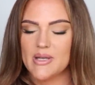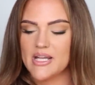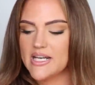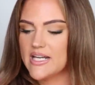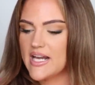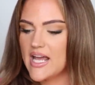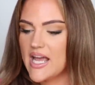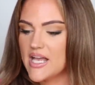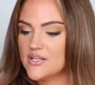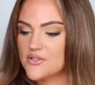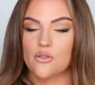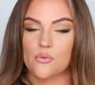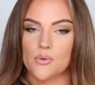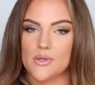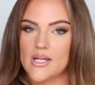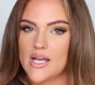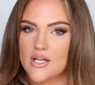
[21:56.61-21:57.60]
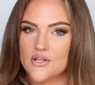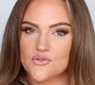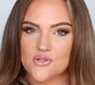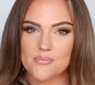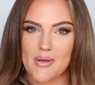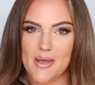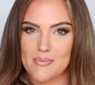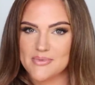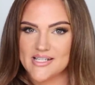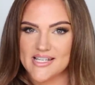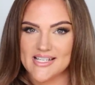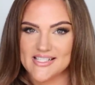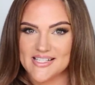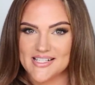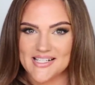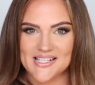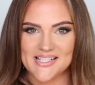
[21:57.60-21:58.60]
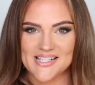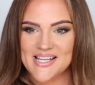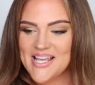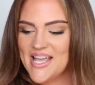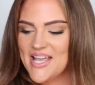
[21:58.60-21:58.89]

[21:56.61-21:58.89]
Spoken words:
and it has 300 peptides in it.